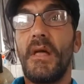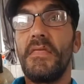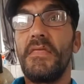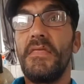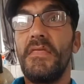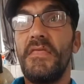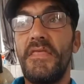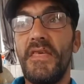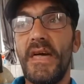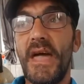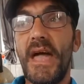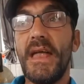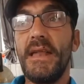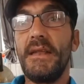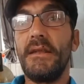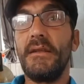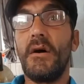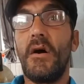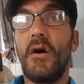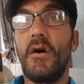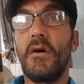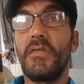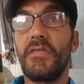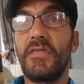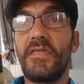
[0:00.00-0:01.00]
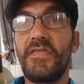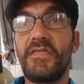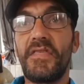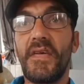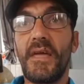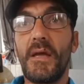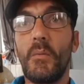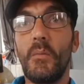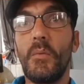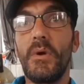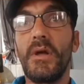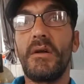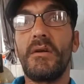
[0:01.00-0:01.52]
then I
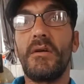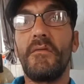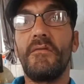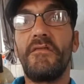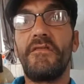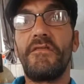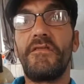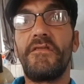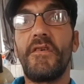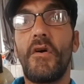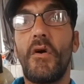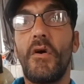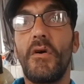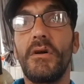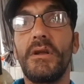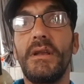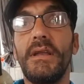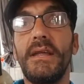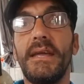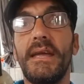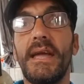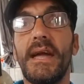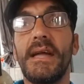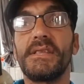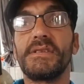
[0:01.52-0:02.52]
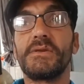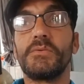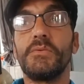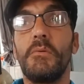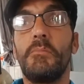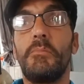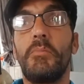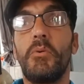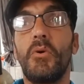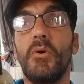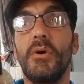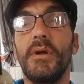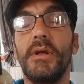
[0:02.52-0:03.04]
think we can finally get to a
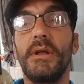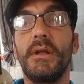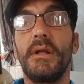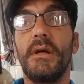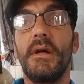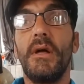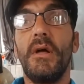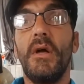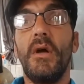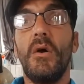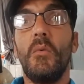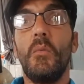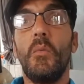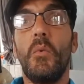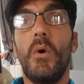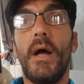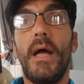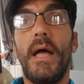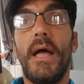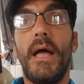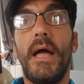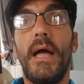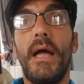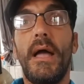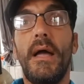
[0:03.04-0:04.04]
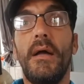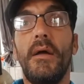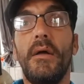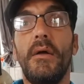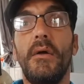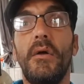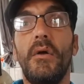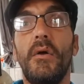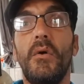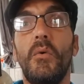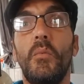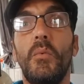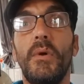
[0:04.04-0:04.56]
point where
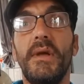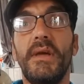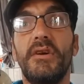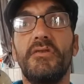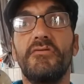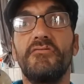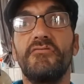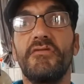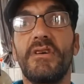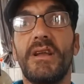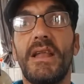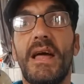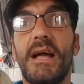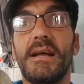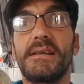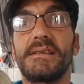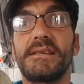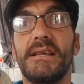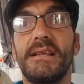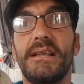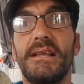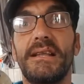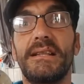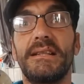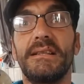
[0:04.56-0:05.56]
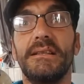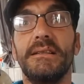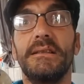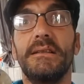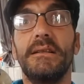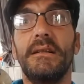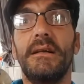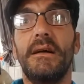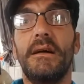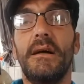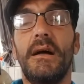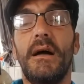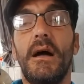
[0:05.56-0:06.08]
we can relax a little,
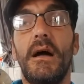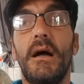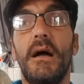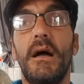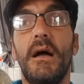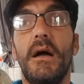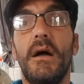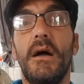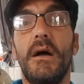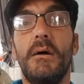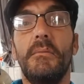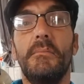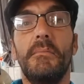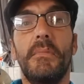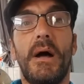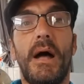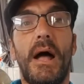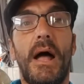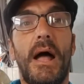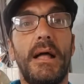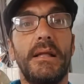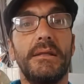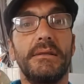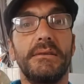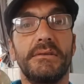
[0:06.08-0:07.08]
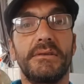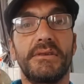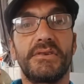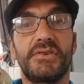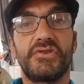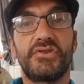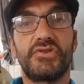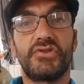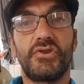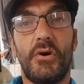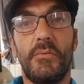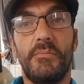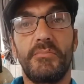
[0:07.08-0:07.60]
and
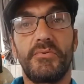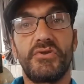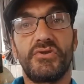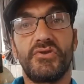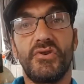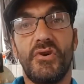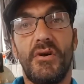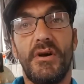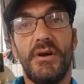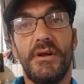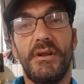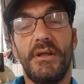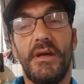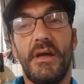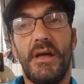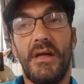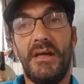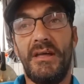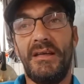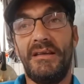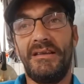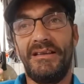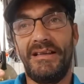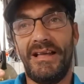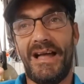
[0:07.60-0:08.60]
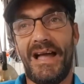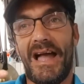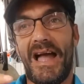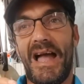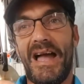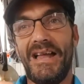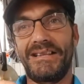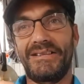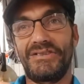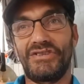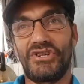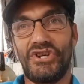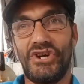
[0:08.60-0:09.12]
stop trying to
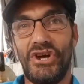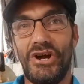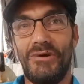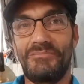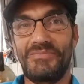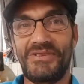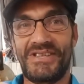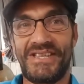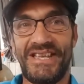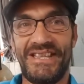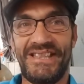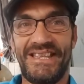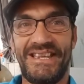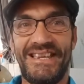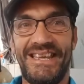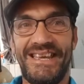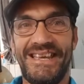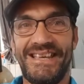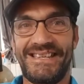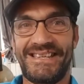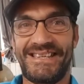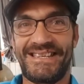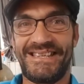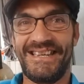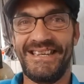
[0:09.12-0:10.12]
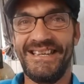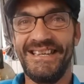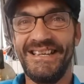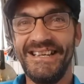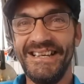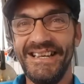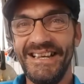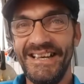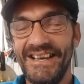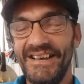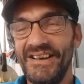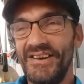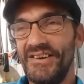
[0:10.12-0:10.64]
add jobs to the list,
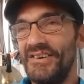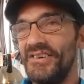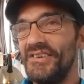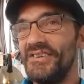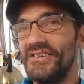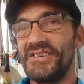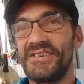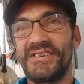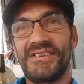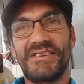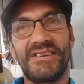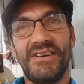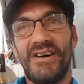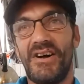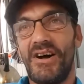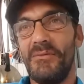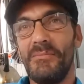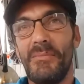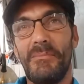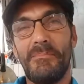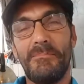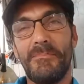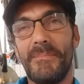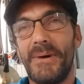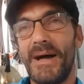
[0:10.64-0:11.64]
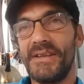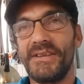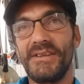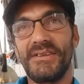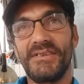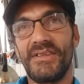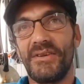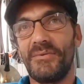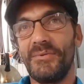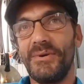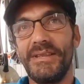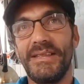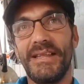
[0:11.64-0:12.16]
because I'm mad
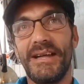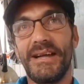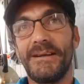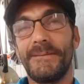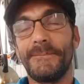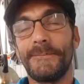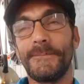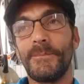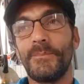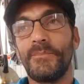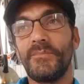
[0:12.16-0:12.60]
at doing that.